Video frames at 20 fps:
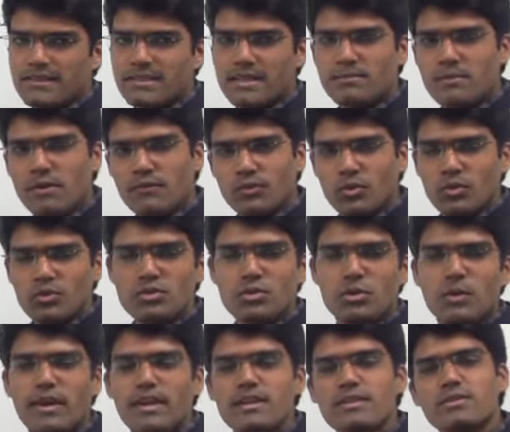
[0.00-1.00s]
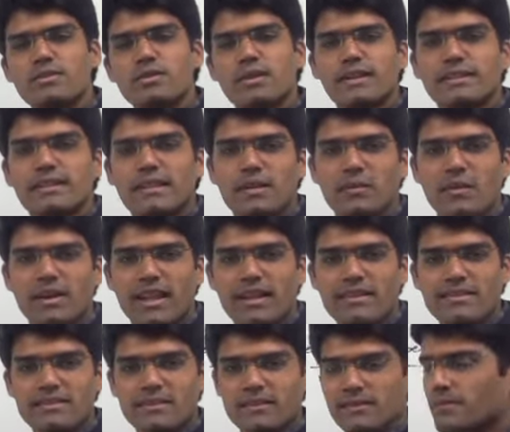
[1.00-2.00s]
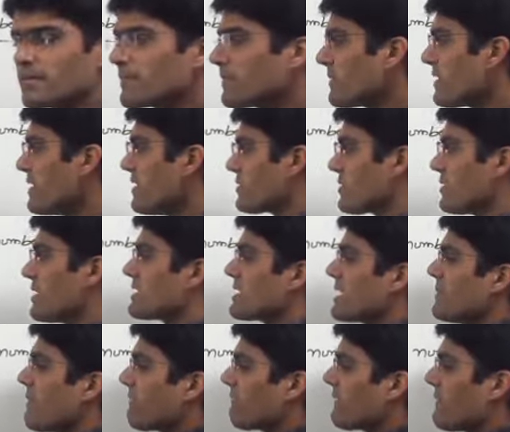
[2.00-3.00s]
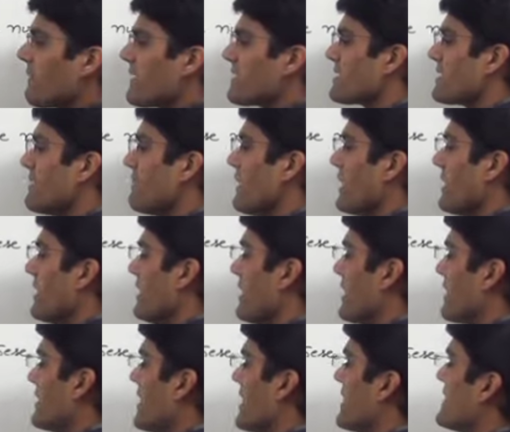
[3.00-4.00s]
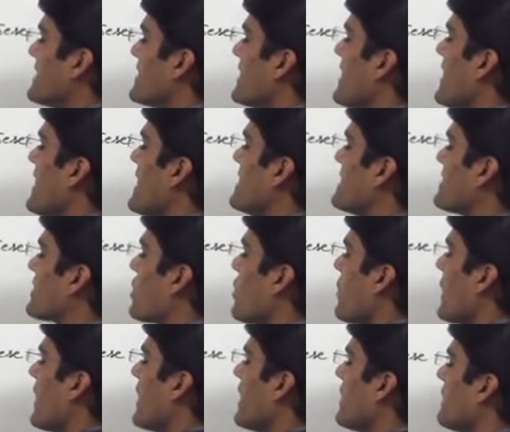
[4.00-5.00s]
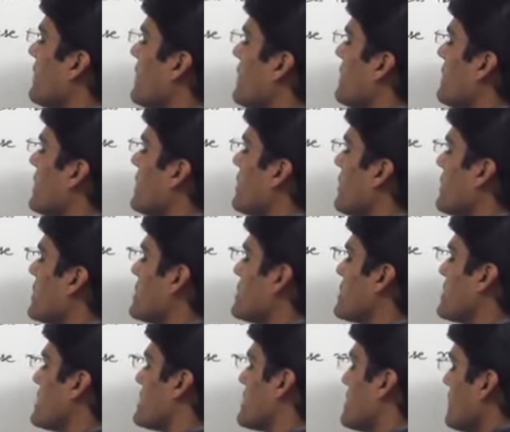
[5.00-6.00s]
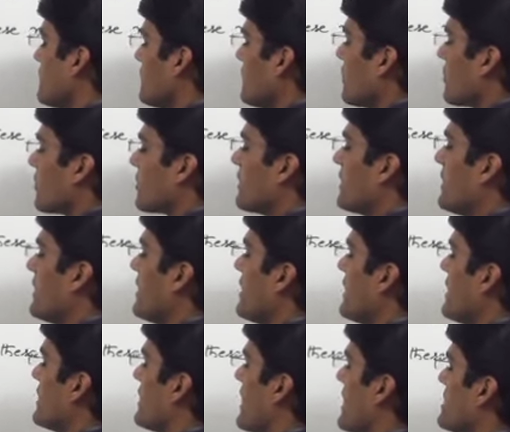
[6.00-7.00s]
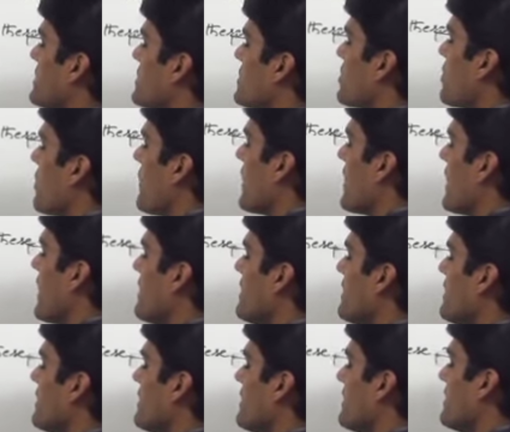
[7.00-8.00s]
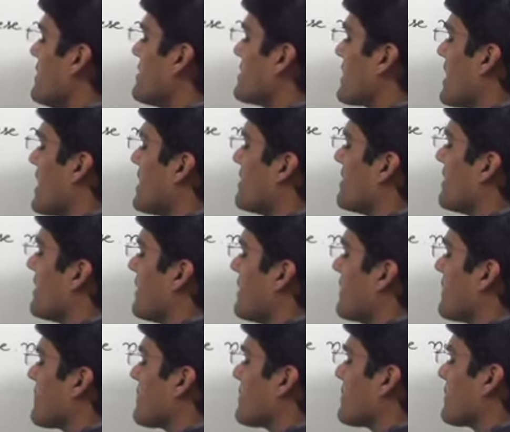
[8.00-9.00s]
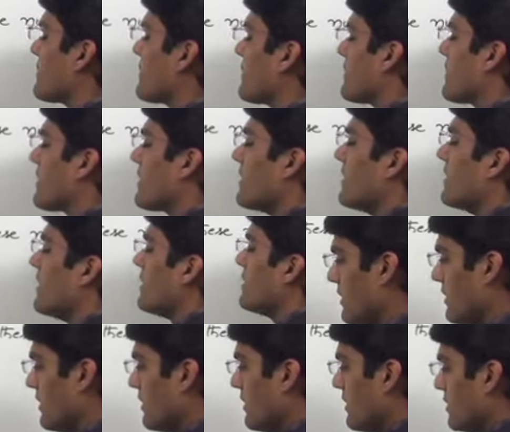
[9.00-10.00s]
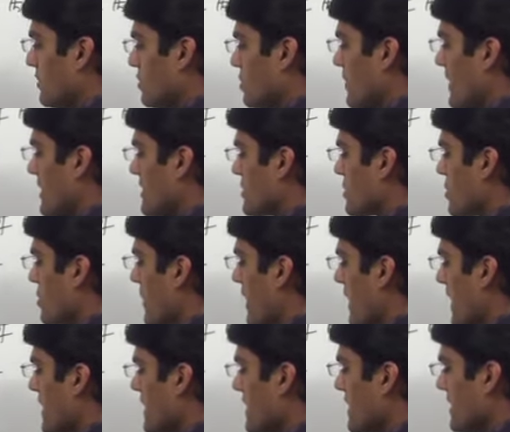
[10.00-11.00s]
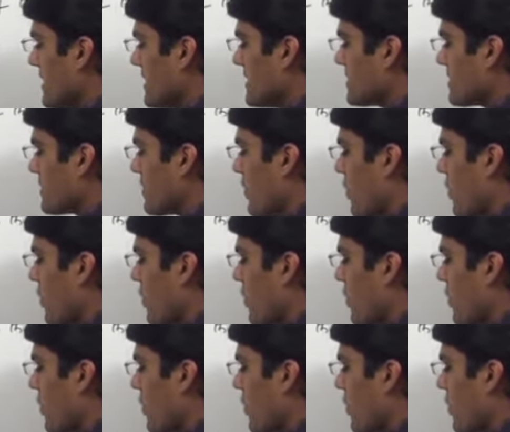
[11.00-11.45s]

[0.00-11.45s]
the sum of those squares to get the required answer. So the sum of the first number here, that is 8 squared, will be equal to 64. 10 squared is 100. 12 squared is